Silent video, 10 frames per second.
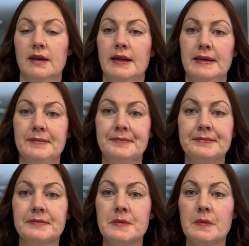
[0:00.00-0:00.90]
um,
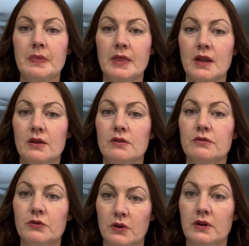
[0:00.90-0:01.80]

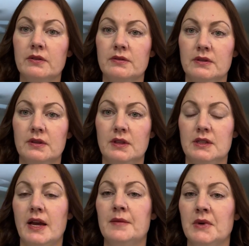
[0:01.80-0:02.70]
for the
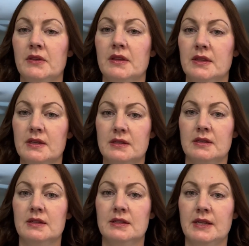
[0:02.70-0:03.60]
timer that this
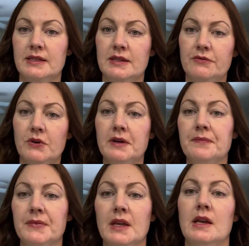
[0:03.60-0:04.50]
sets it for.
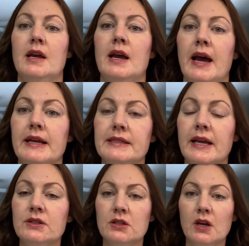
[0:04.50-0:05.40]
I
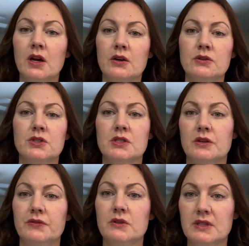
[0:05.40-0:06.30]
tend to go just a
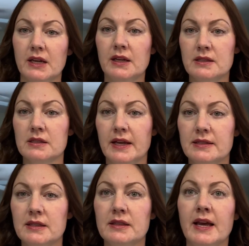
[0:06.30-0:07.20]
few seconds less
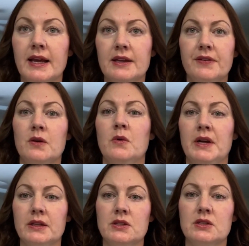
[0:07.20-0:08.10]
than that if I want
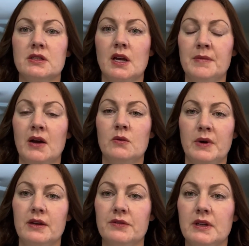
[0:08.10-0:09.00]
it to just come out
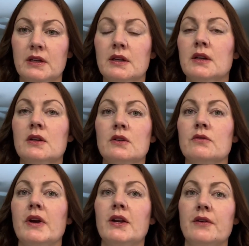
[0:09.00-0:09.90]
wavy
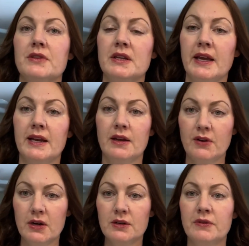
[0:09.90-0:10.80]
right off the gate. I've
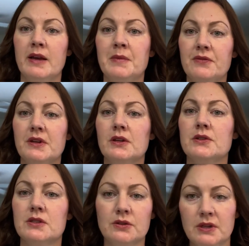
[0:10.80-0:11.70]
already ran my fingers
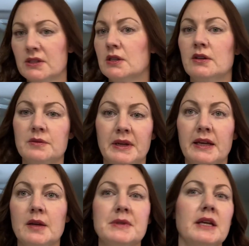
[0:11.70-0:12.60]
through it, turned my head
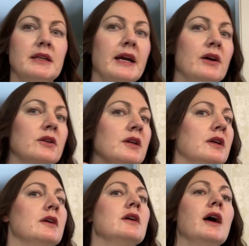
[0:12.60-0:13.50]
upside down.
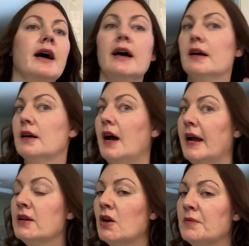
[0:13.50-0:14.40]
Uh,
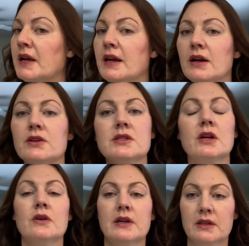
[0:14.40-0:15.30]
I know my hair,
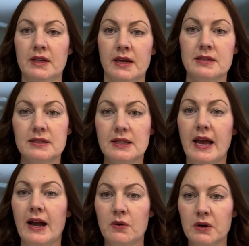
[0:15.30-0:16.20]
so in the next
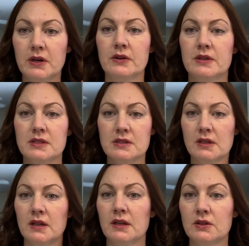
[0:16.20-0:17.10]
hour, this is
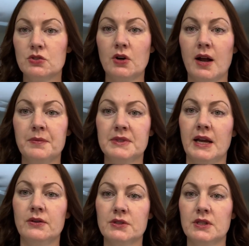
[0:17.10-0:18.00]
gonna drop
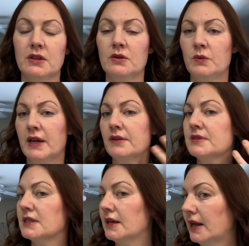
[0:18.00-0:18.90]
down to the
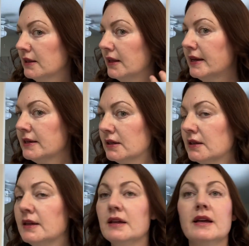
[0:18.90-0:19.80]
waves that I like.
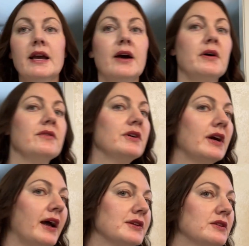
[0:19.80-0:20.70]
However,
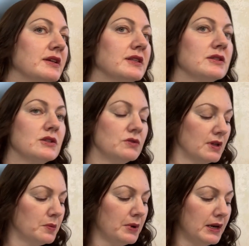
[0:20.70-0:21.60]
I also think this is
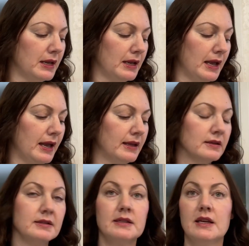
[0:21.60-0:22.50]
really pretty,
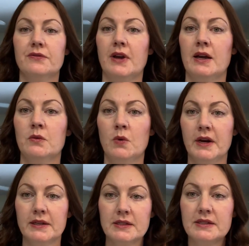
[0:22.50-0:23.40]
and if I want
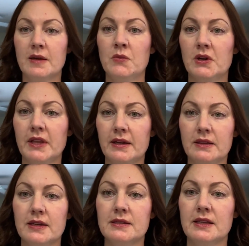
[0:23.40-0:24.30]
it to stay more like
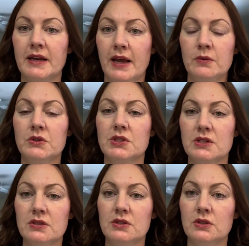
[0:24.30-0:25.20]
this, then I will
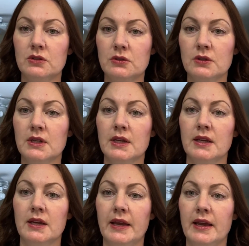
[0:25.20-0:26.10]
just do
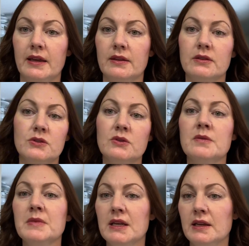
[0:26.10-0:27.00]
a do the
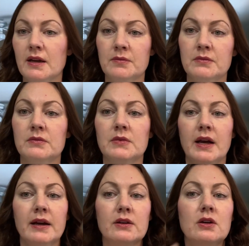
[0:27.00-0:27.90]
medium
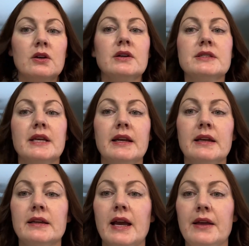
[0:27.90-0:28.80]
uh, curl
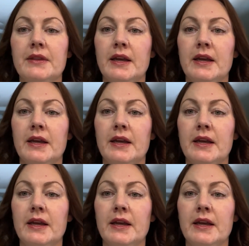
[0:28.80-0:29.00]
setting, and